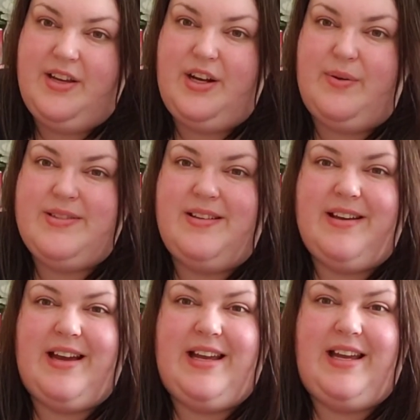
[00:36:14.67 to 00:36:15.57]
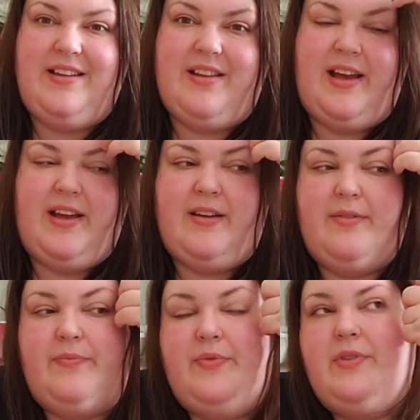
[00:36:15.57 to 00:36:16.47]
You know, it's not like I eat, like,
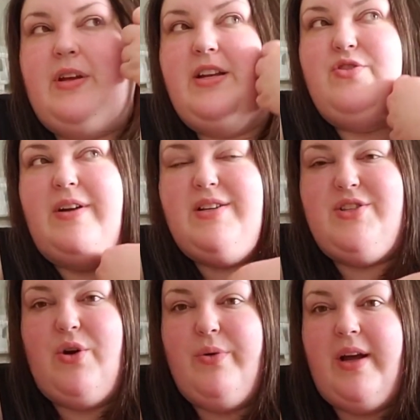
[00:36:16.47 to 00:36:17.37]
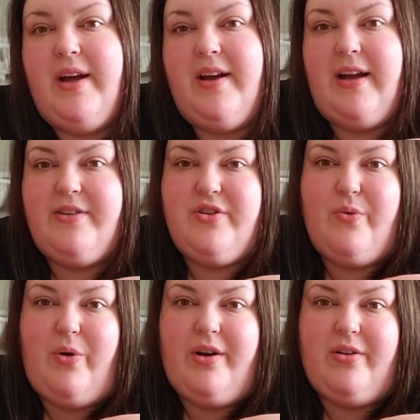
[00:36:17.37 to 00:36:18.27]
I drink soda. I
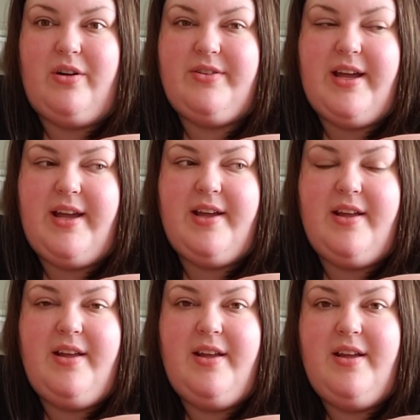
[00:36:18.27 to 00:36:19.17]
drink water all day.